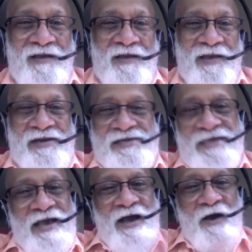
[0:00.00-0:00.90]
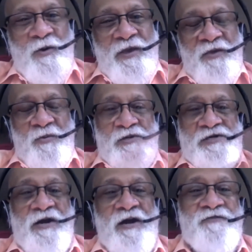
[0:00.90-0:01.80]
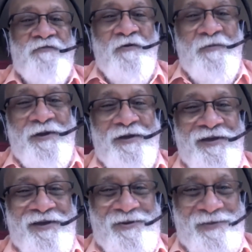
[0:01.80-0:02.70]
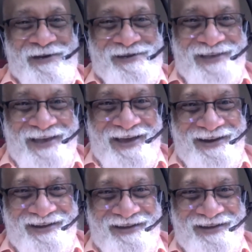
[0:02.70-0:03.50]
And see how he was transformed towards the end.